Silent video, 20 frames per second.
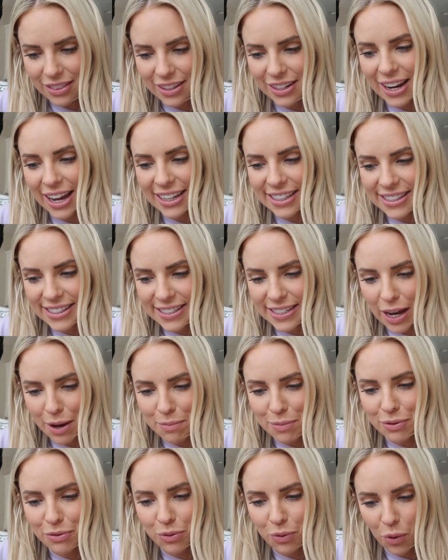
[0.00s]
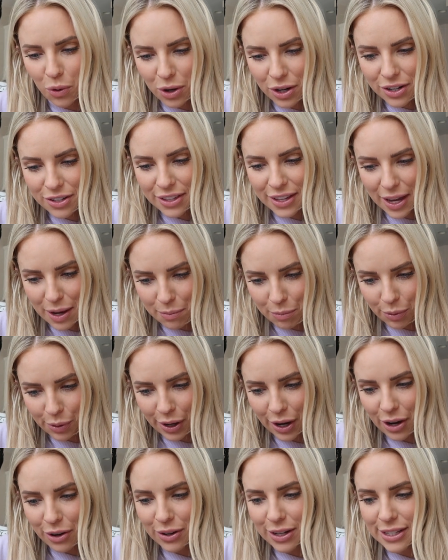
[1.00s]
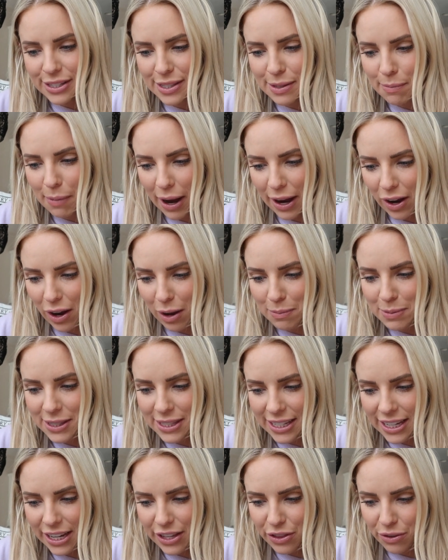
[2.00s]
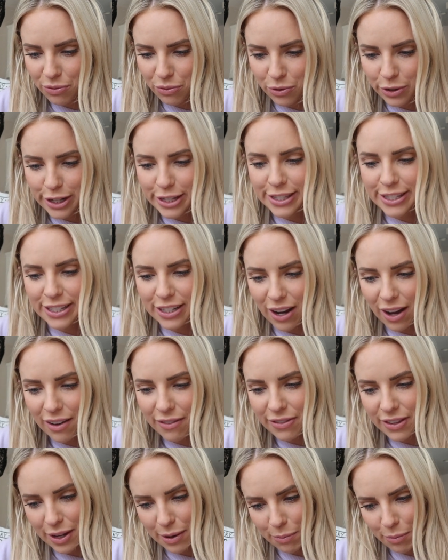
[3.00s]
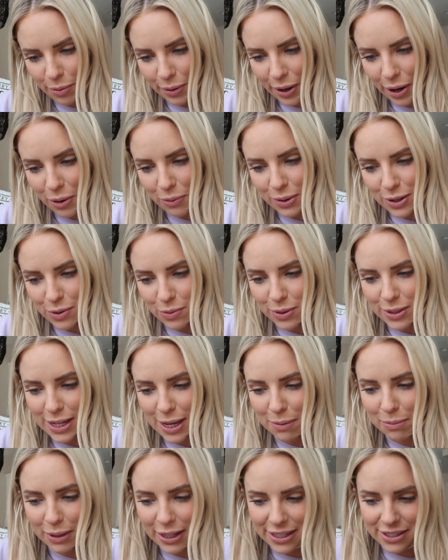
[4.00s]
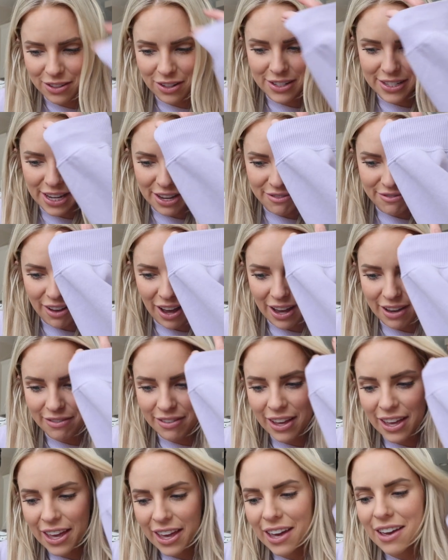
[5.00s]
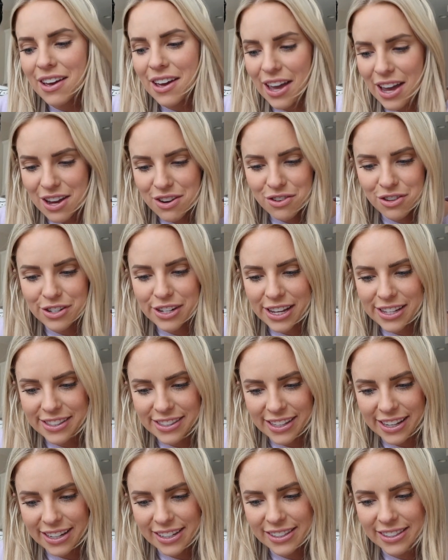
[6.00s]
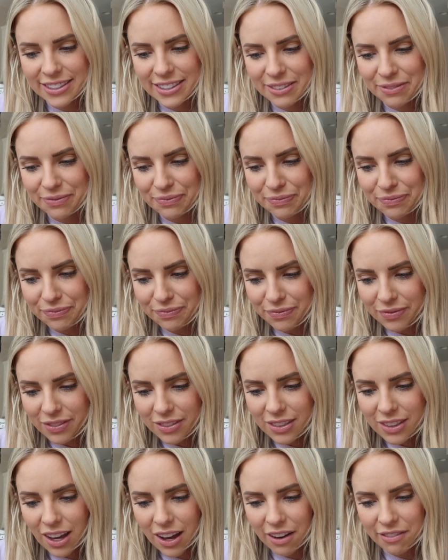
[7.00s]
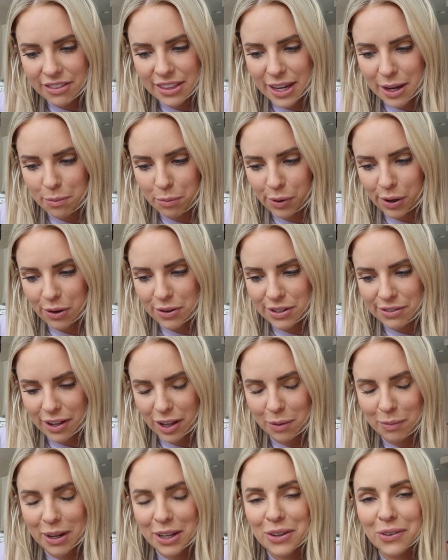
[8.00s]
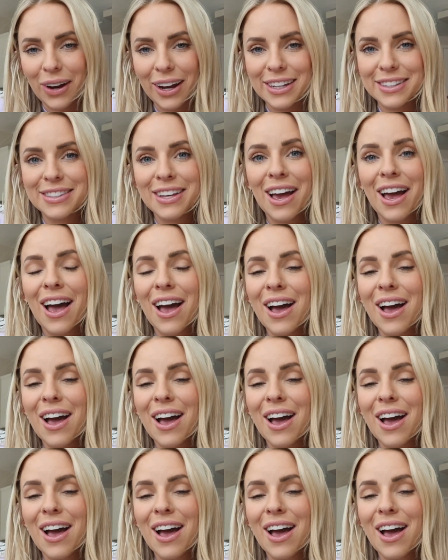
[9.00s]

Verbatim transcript: The next step for the embryo is the biopsy and the freezing of the embryo, which will take place on day five and or day six of the embryo development. You guys,